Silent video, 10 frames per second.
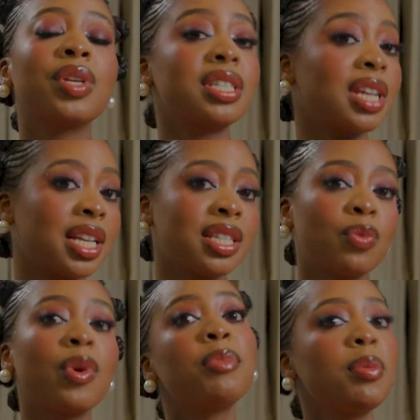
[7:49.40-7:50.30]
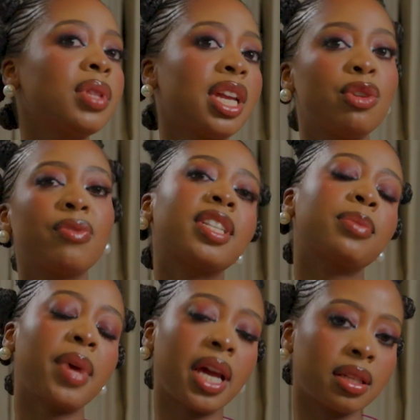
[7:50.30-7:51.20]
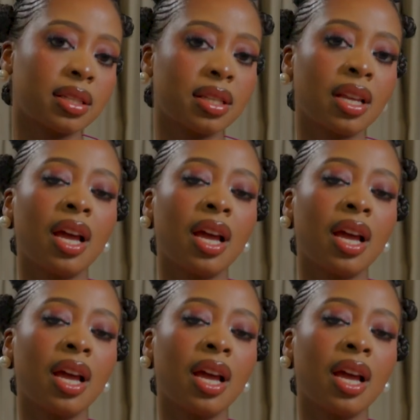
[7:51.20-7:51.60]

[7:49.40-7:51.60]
nice when people that you respect,